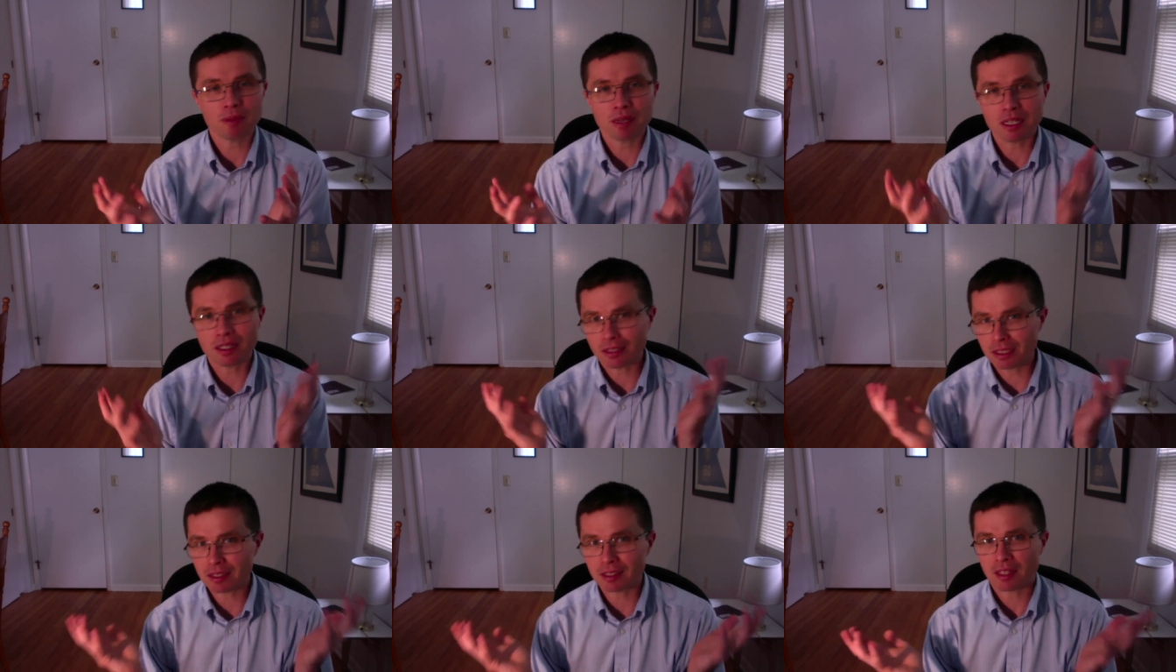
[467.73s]

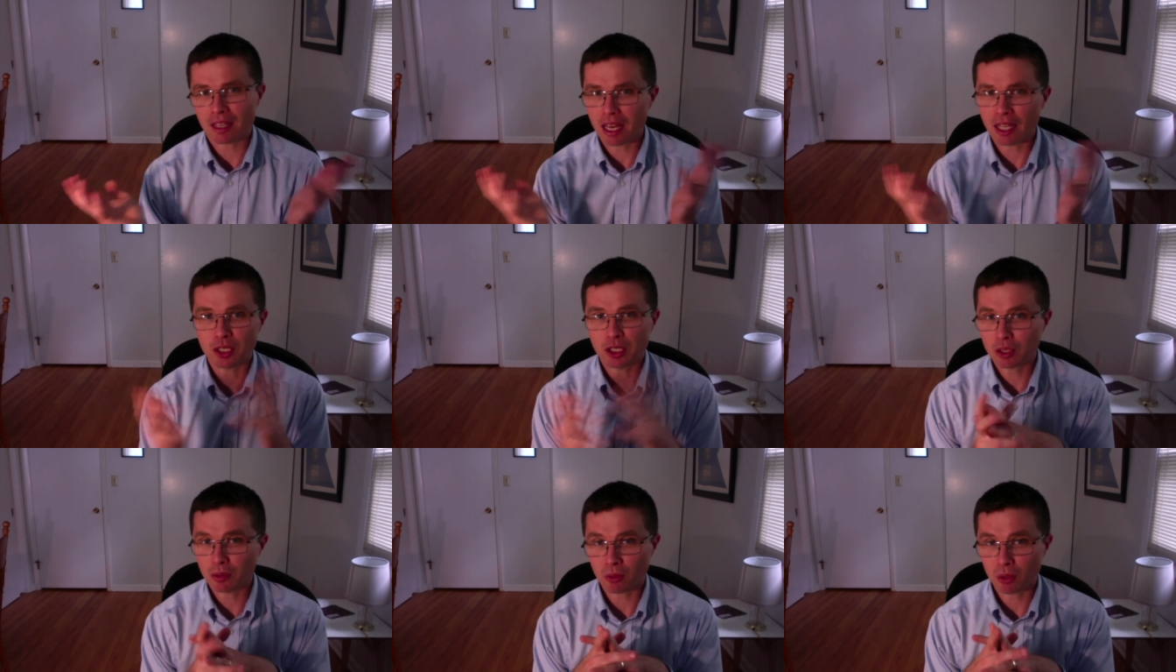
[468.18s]
because it's the
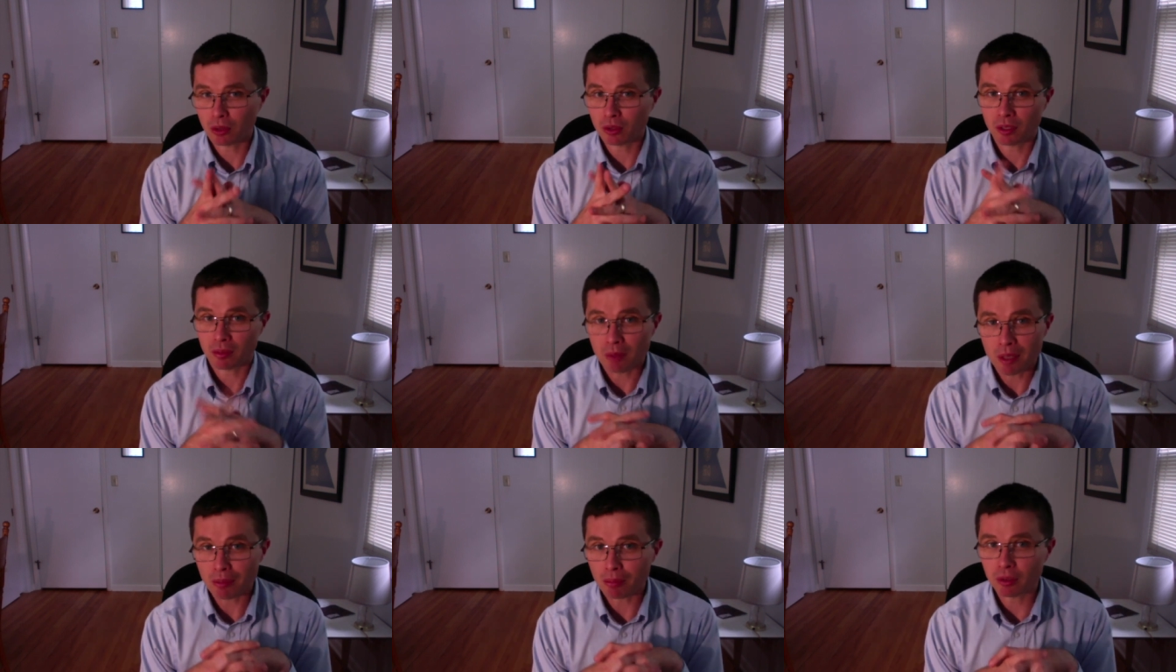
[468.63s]
ancient world
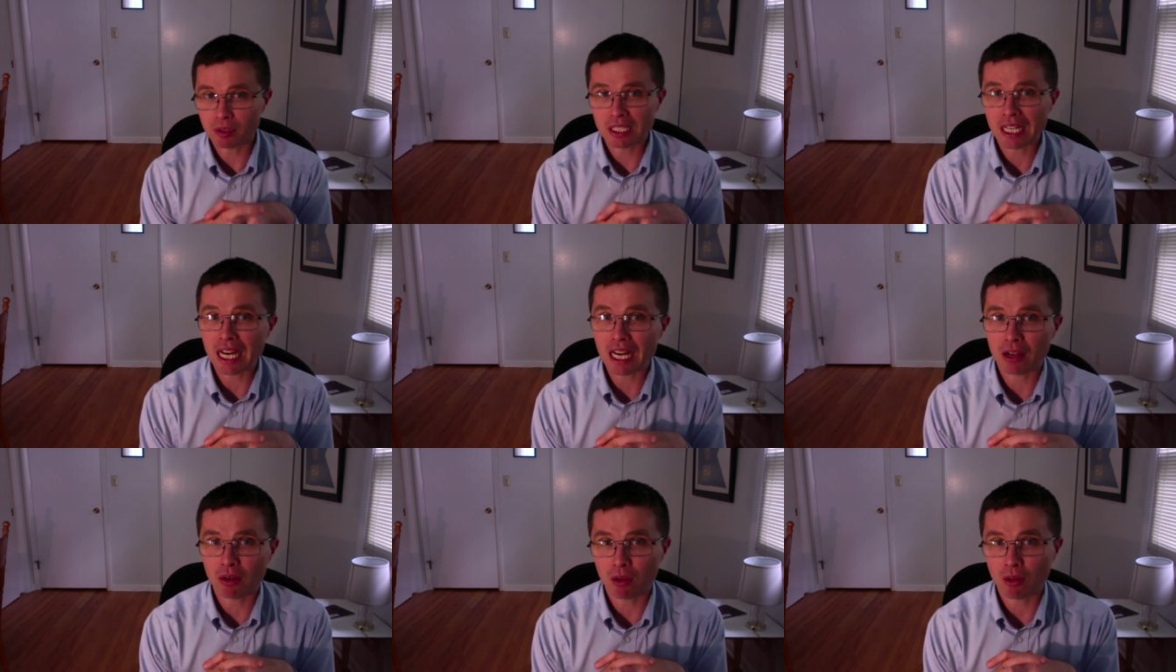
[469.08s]
and people
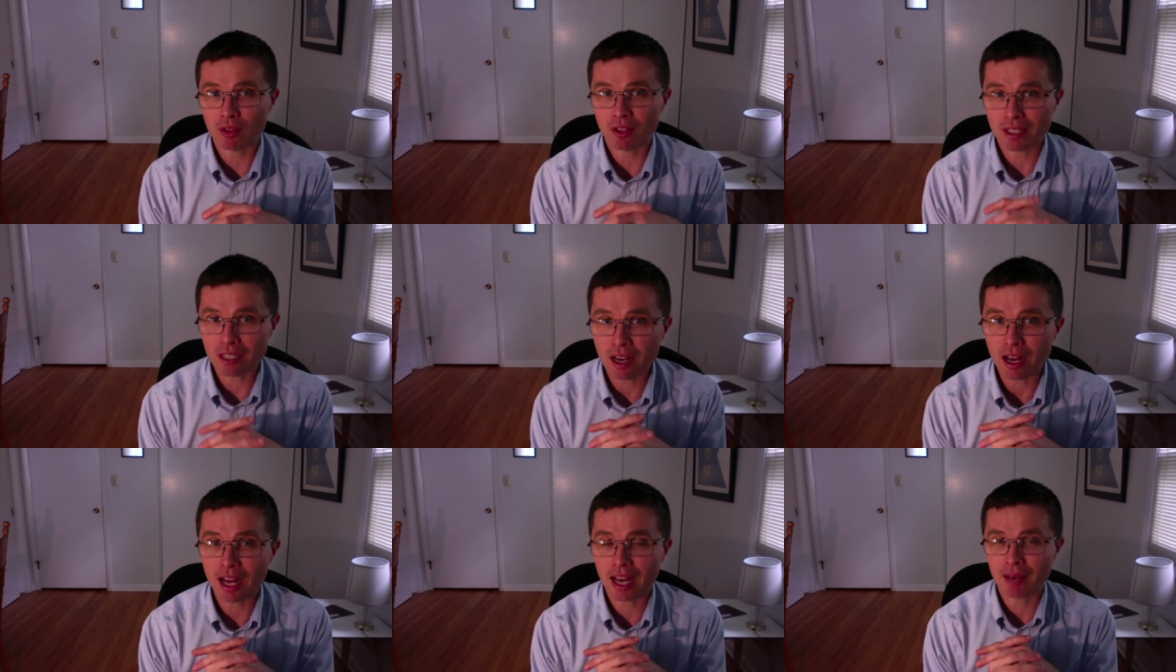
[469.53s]
die all the
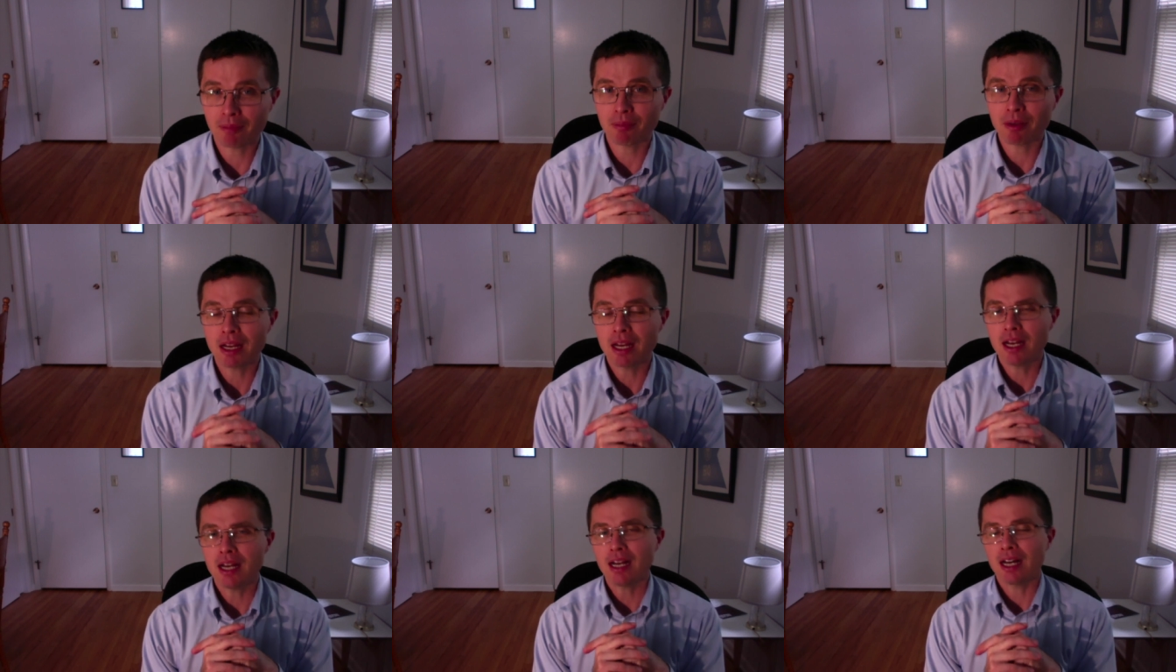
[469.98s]

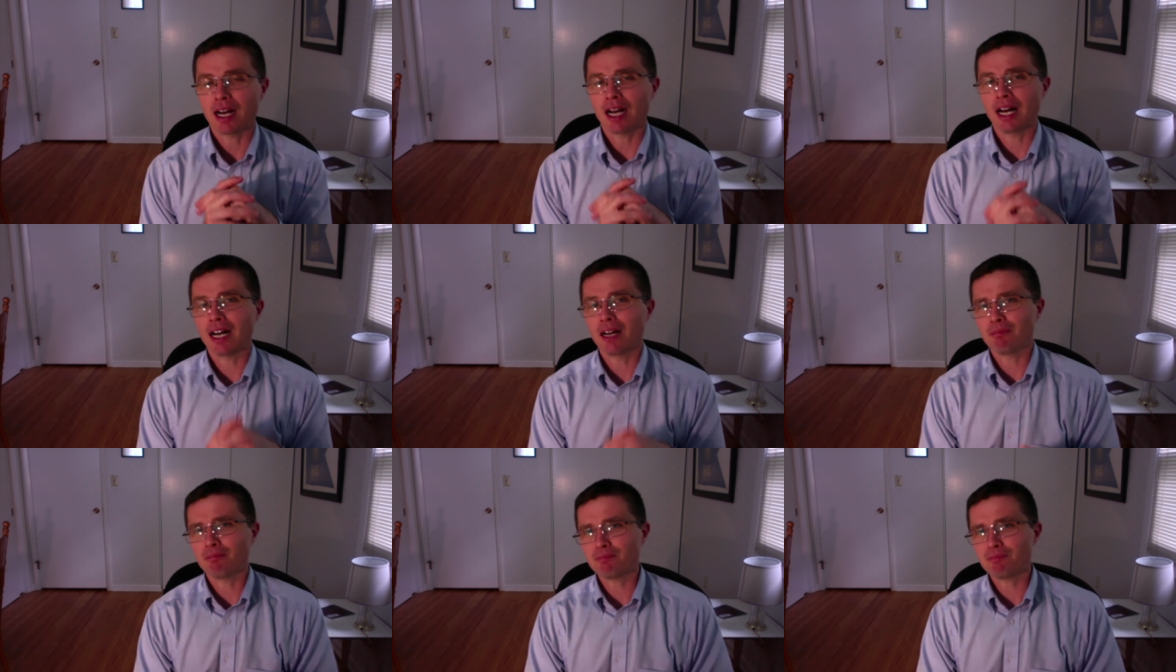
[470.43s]

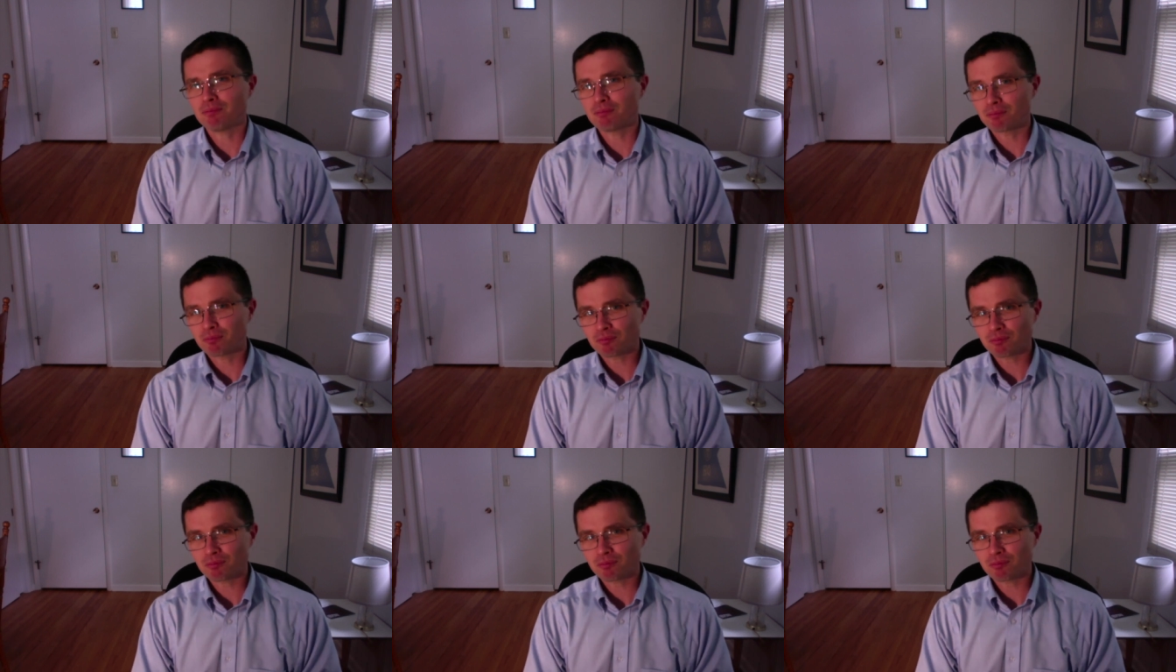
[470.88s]
time.